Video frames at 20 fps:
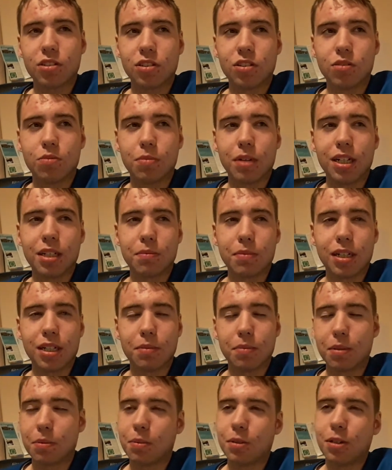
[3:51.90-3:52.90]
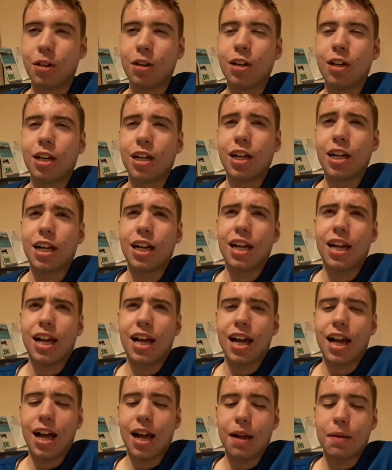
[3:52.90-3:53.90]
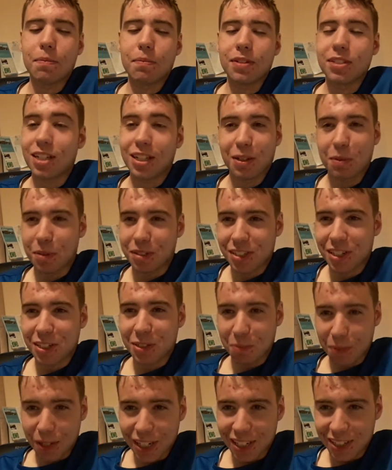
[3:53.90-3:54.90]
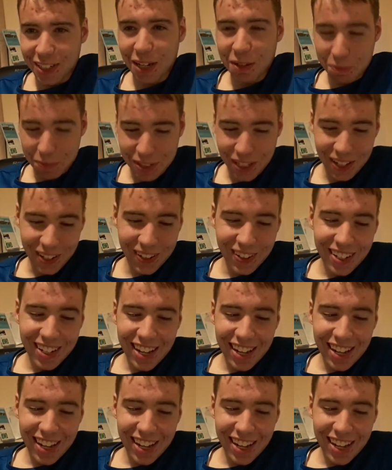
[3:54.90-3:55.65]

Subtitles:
to know many, many people. I said that about 6 million times there.